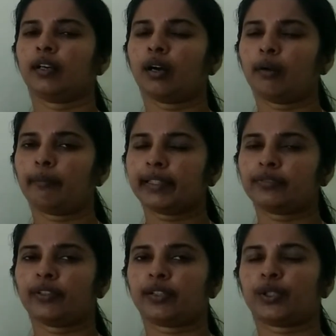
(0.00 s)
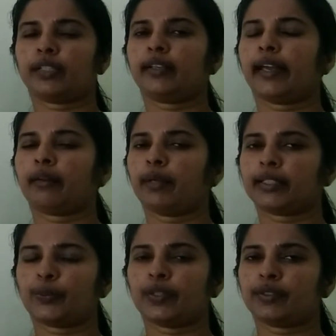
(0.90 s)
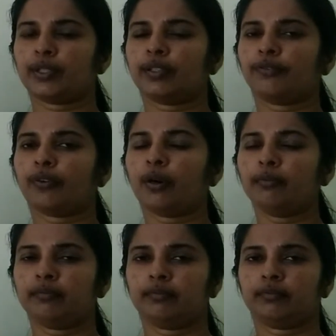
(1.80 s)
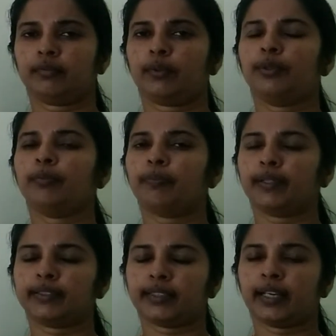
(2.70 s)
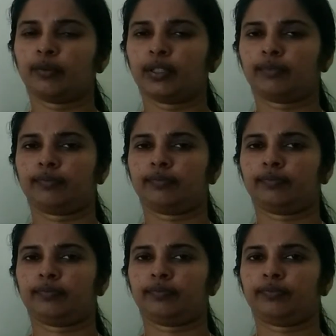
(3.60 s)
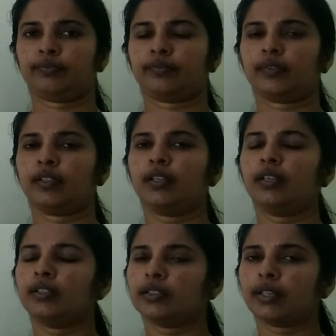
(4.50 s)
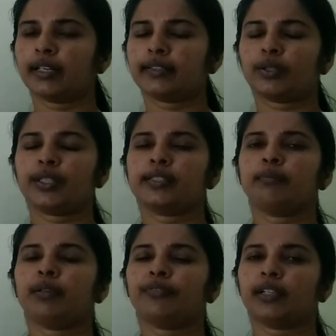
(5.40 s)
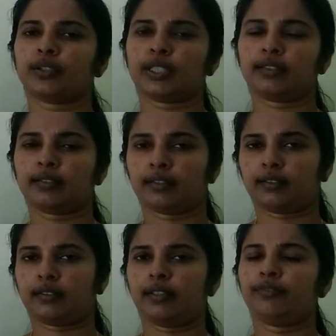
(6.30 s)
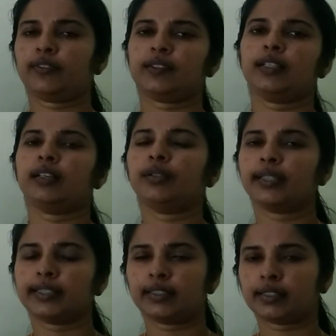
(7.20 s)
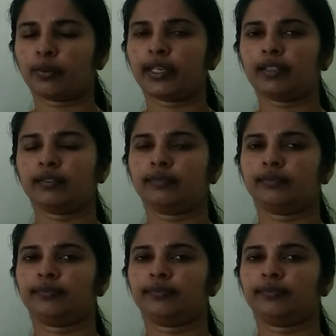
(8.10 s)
complex function can be expressed in the form u plus iv. So consider the simple function f is equal to z square.